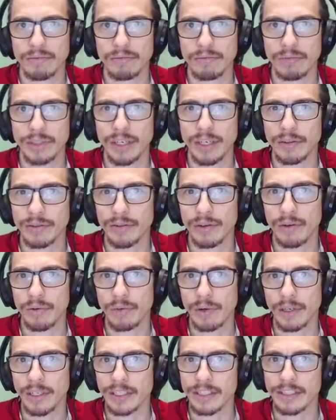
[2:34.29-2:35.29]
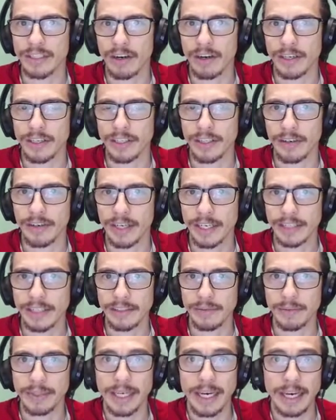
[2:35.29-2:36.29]
we don't know where they started or
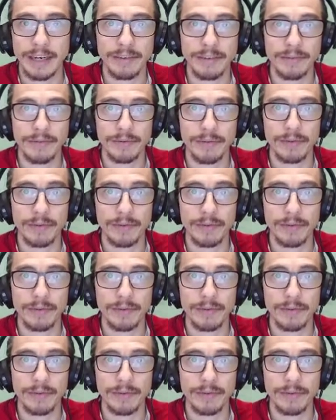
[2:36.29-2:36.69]
ended. We have